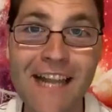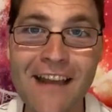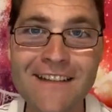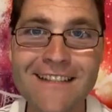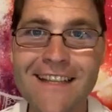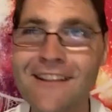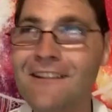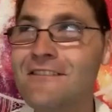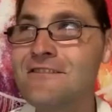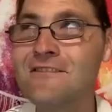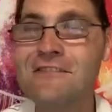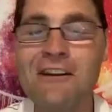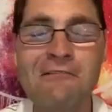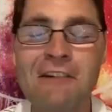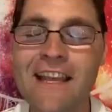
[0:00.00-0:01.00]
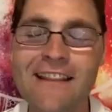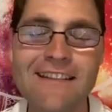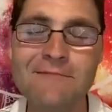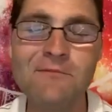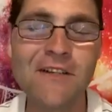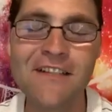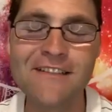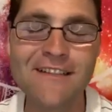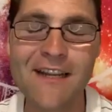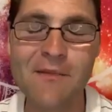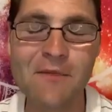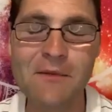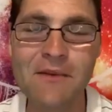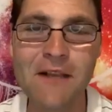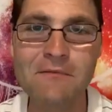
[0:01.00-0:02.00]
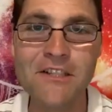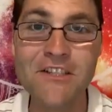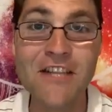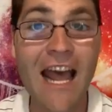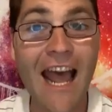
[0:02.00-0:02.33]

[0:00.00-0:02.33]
I was like, there's no way this book is going to be published.